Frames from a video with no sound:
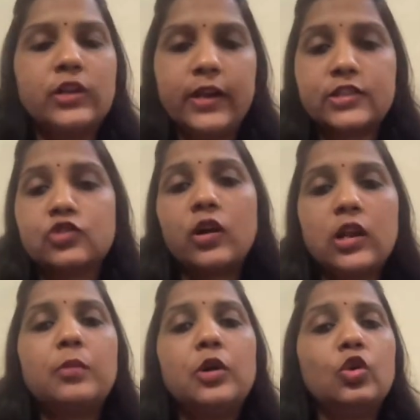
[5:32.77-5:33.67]
It's not
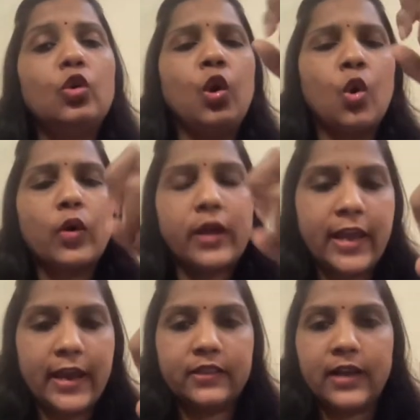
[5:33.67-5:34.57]
able to
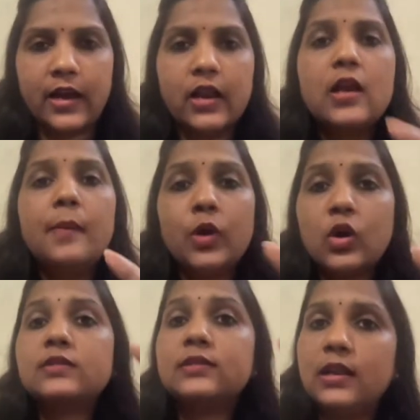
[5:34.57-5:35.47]
locate that
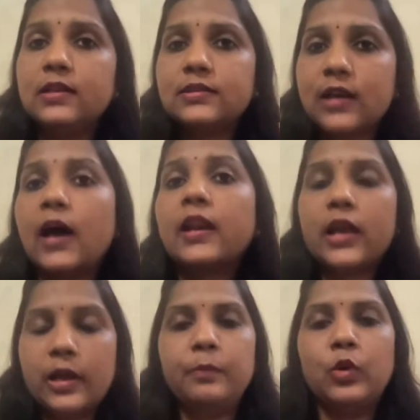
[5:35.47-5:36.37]
because lists are
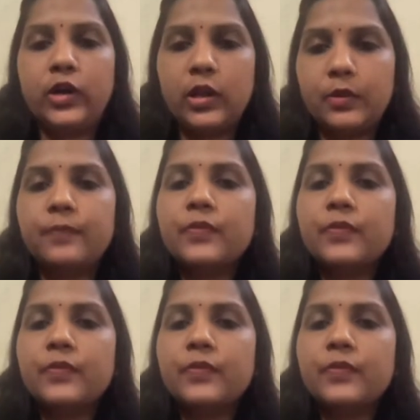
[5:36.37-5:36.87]
immutable.